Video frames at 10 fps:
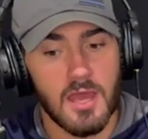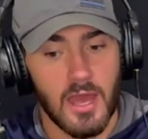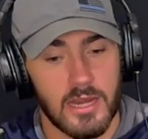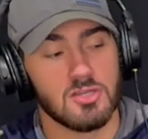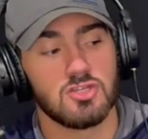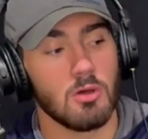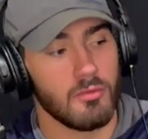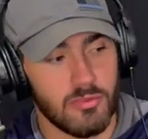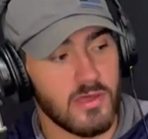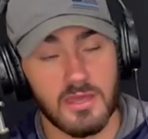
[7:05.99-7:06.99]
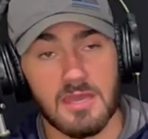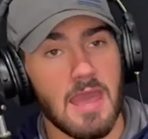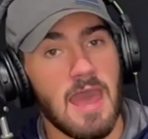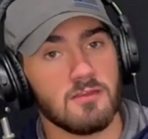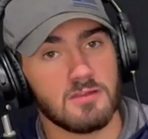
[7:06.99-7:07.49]
and I don't think he
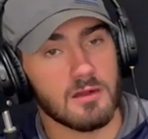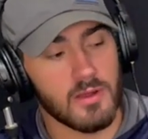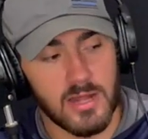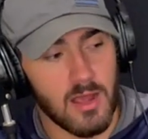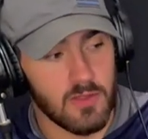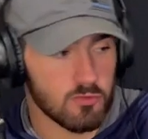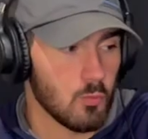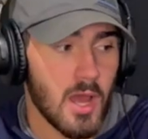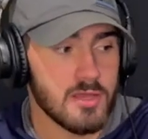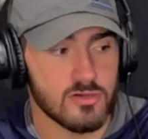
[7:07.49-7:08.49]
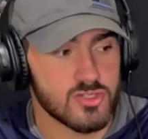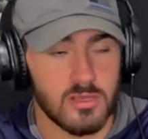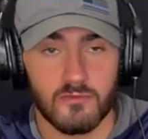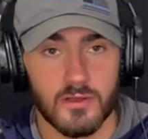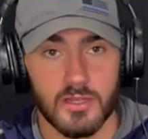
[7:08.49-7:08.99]
has that right now, and that's why you're
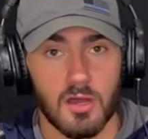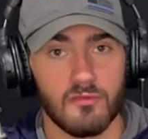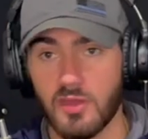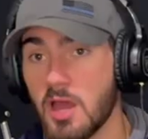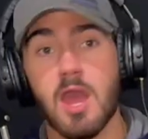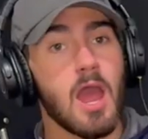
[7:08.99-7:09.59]
seeing Philadelphia.